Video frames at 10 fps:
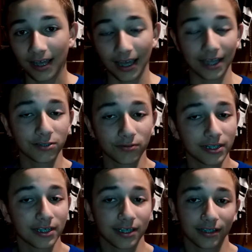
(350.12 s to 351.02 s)
it's
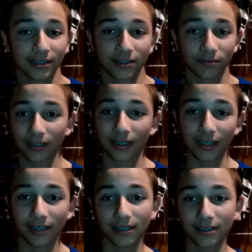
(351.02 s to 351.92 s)
ridiculous, really
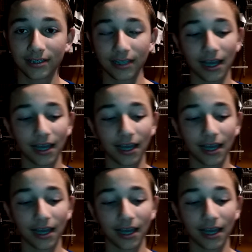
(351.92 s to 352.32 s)
it is.